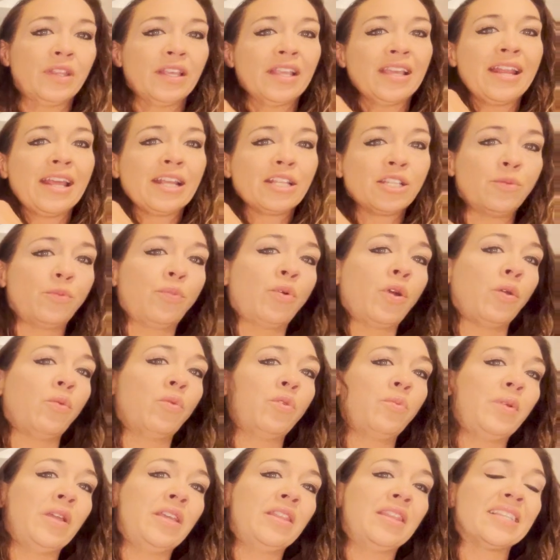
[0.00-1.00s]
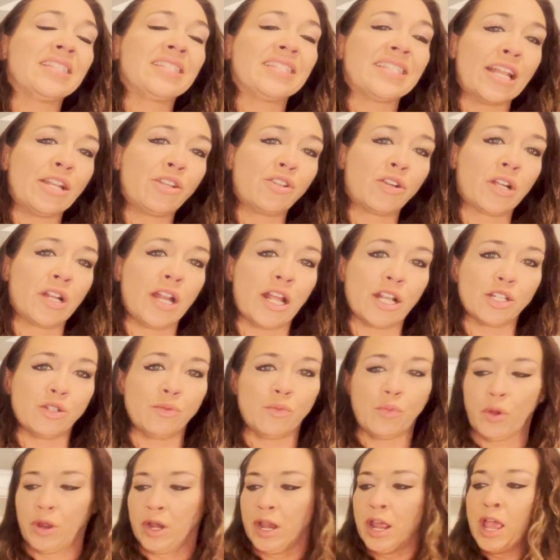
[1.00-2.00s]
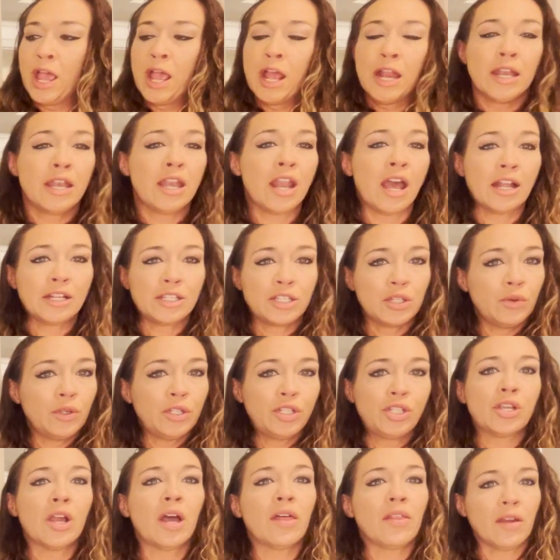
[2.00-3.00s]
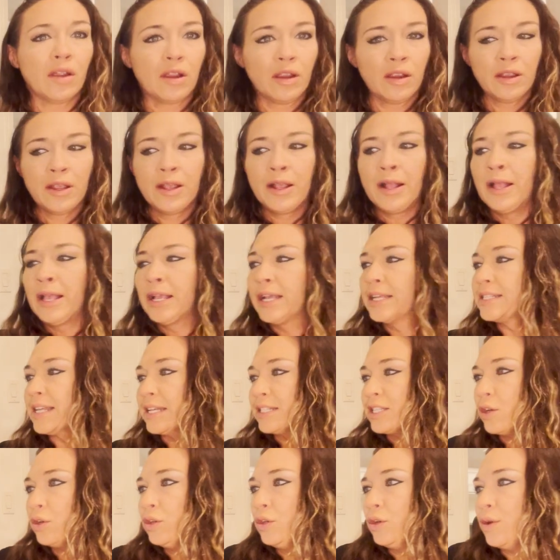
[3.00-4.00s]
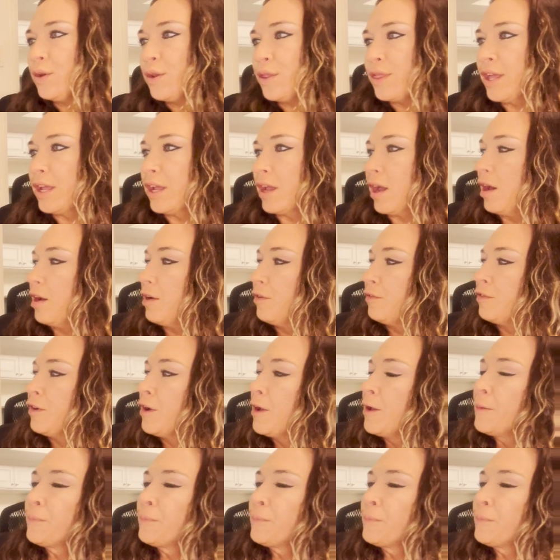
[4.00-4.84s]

The connection point would be the center connection point, not to each other, because that's how you can think of